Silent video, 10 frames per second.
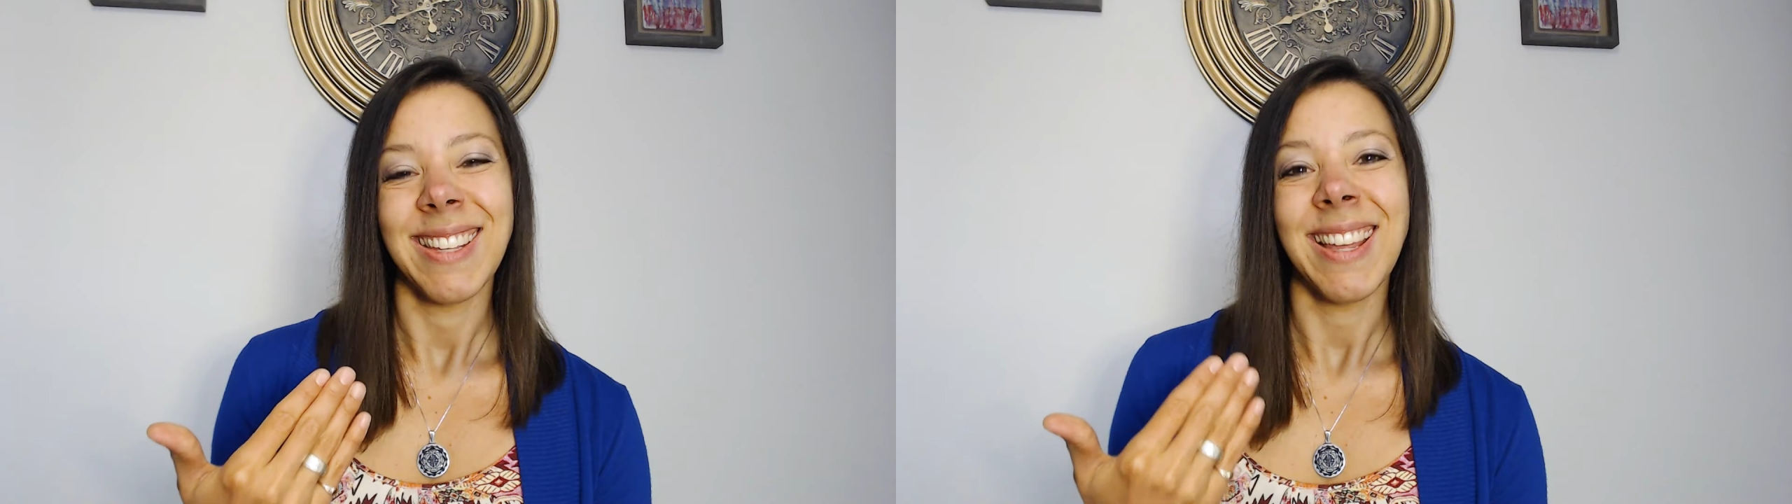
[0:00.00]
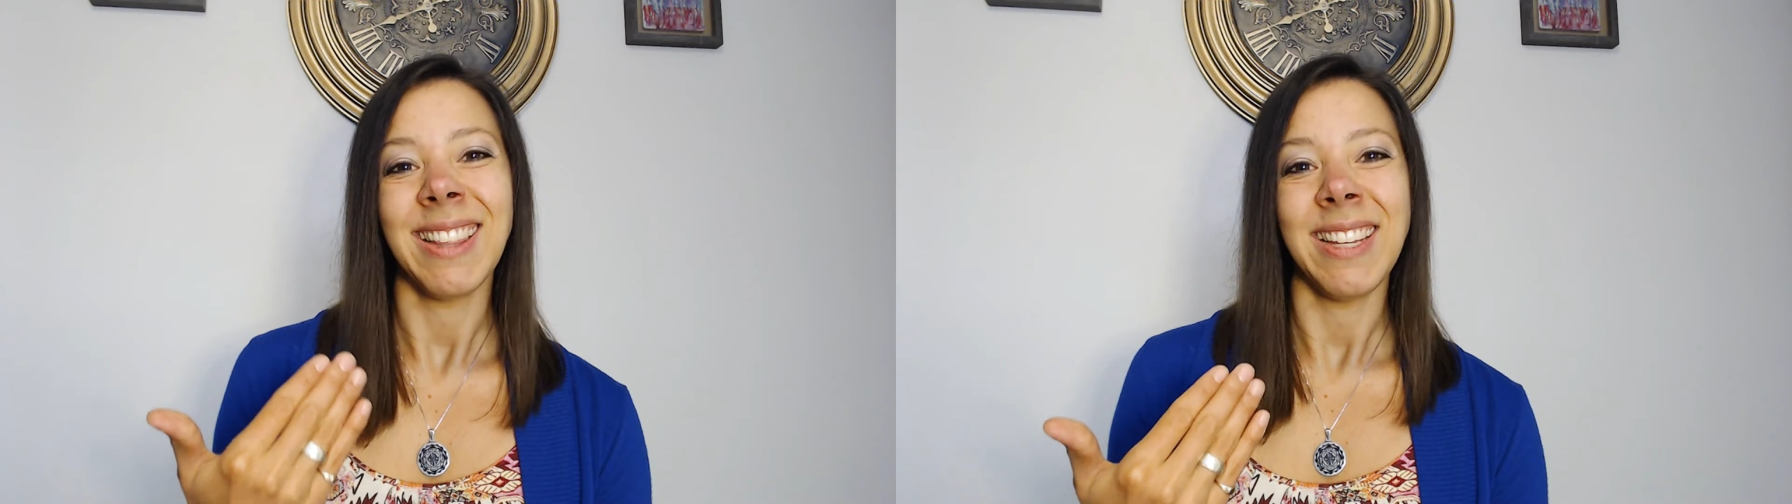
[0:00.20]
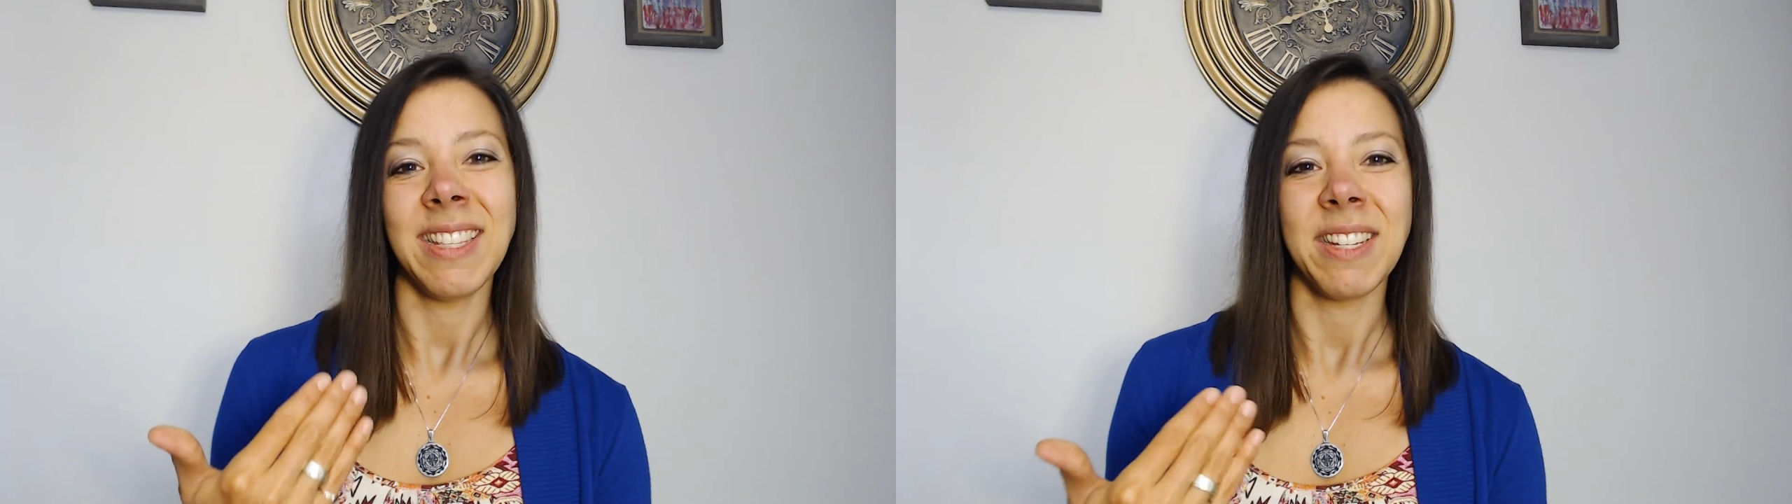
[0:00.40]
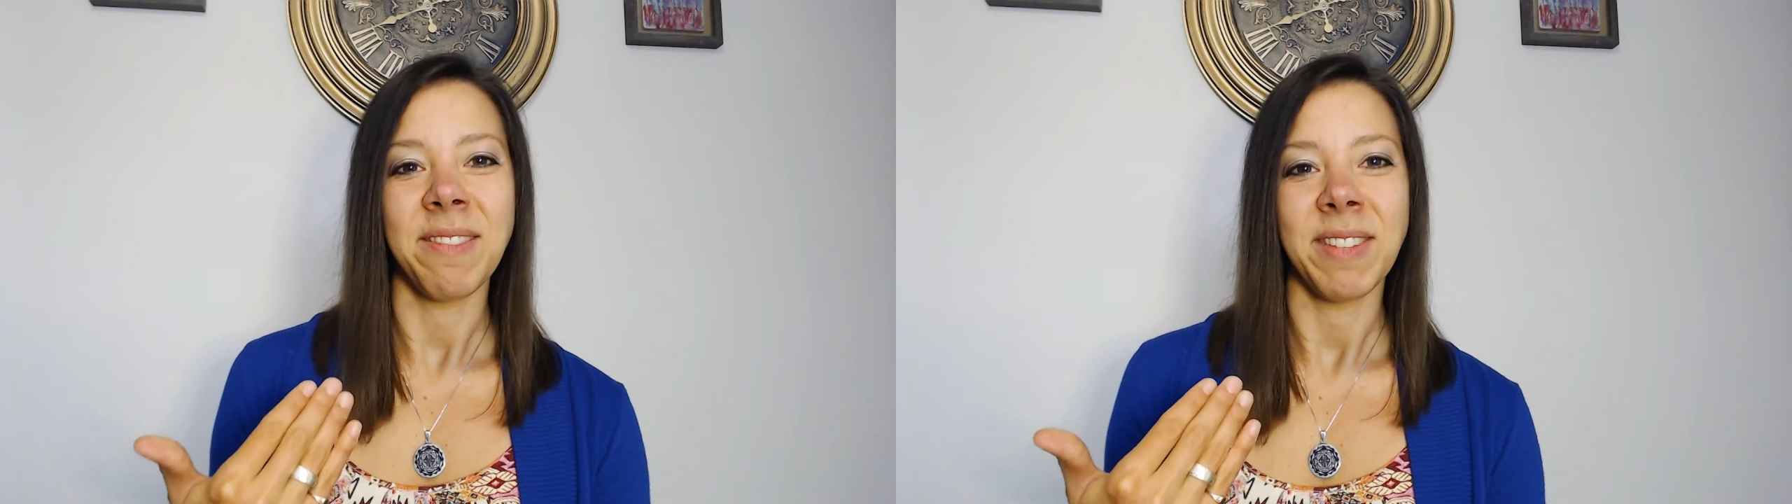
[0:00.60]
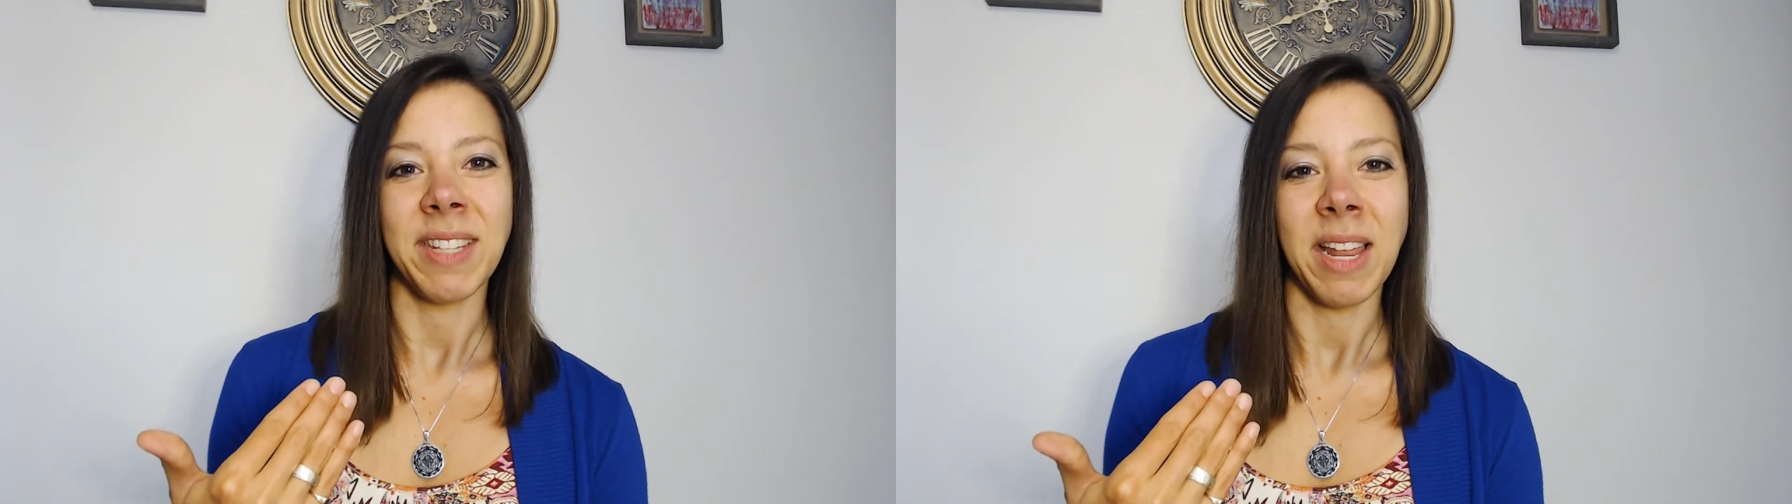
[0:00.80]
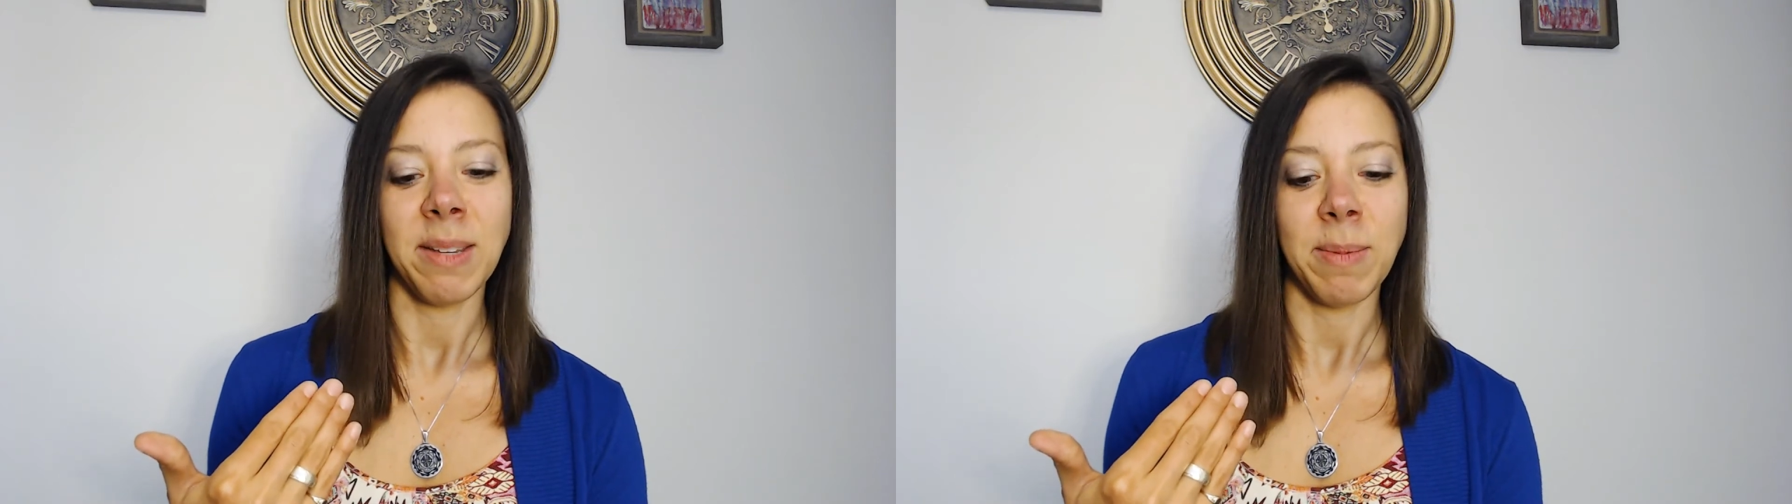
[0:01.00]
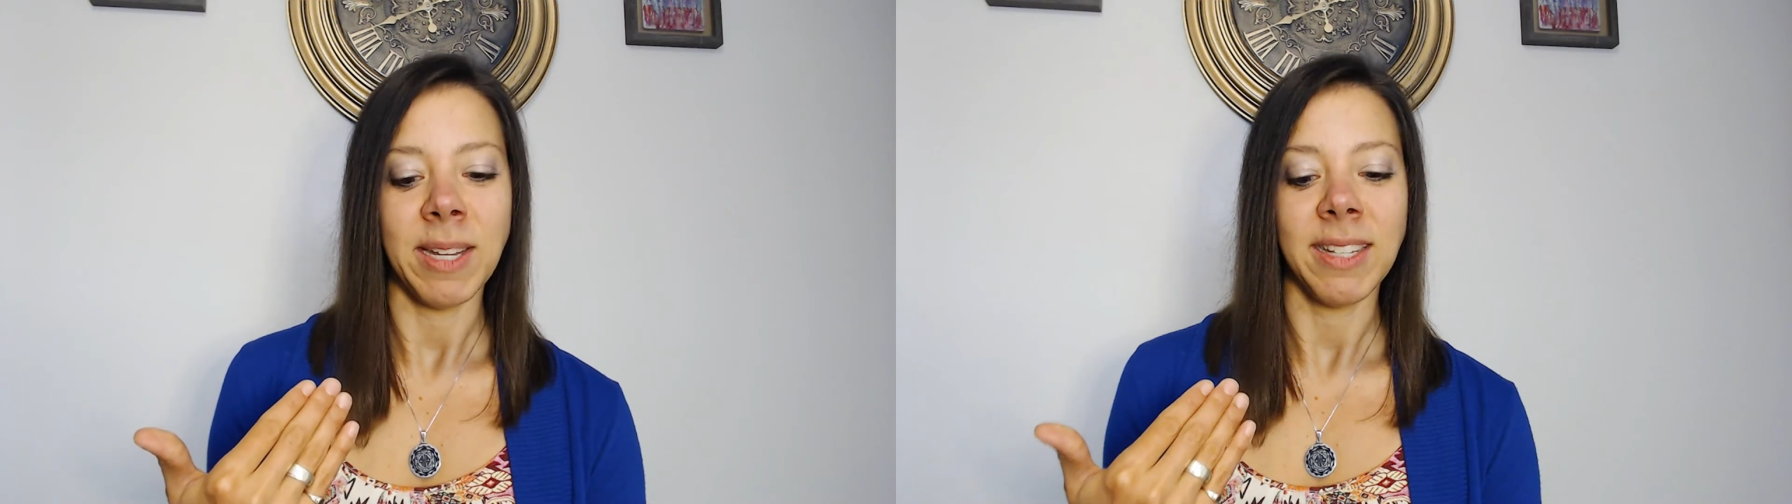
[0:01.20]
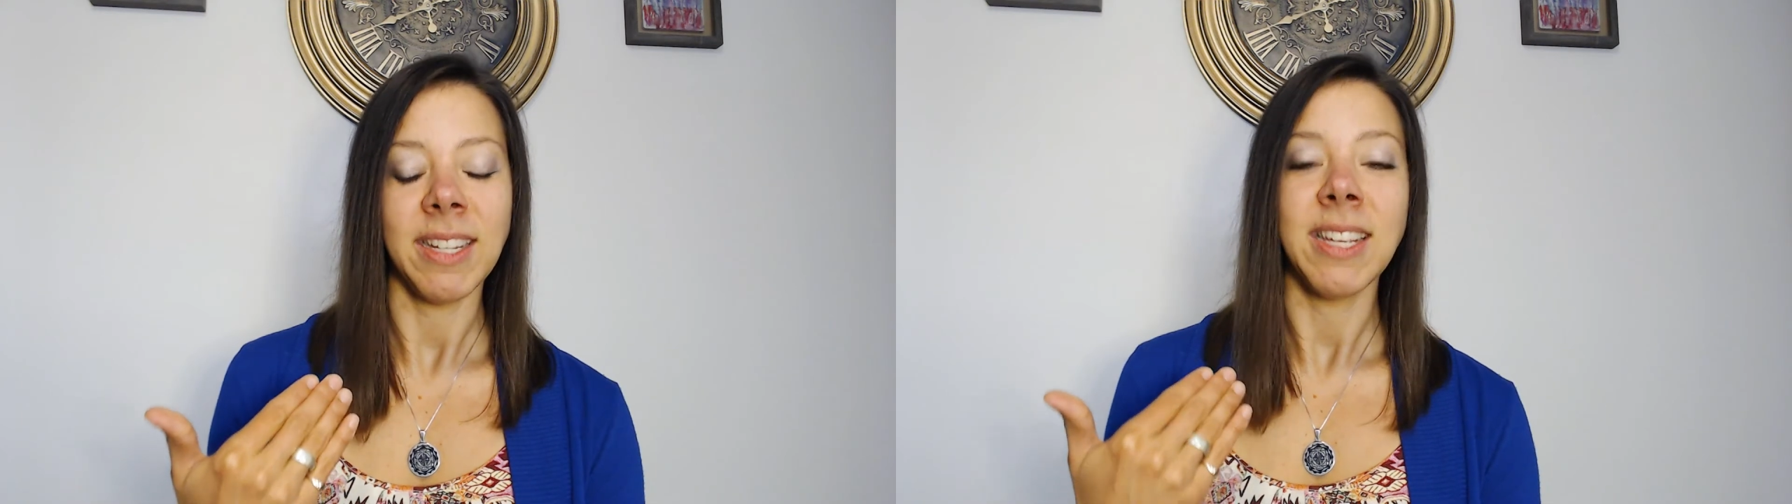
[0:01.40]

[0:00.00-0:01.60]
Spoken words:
that leads to resentment